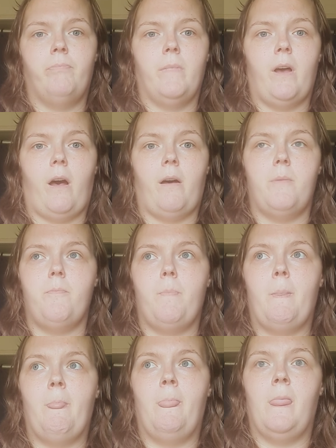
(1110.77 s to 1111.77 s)
And
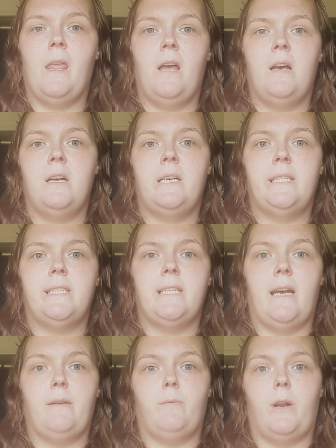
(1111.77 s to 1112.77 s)

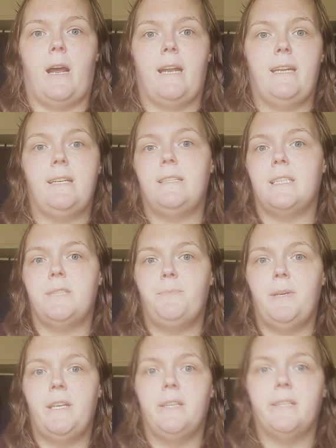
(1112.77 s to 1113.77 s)
when I need to
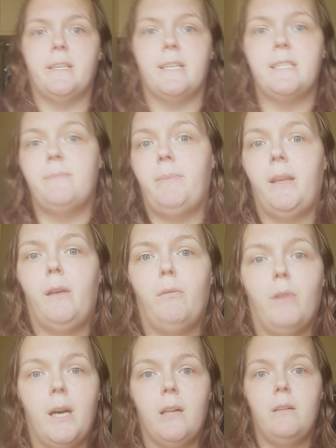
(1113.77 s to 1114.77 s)
speak, I speak
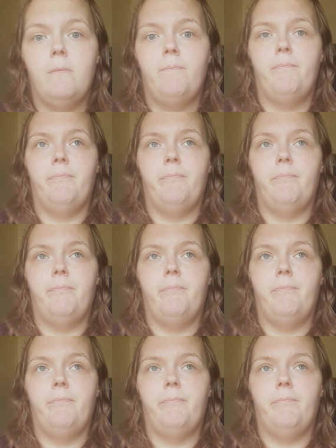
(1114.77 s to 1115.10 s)
well.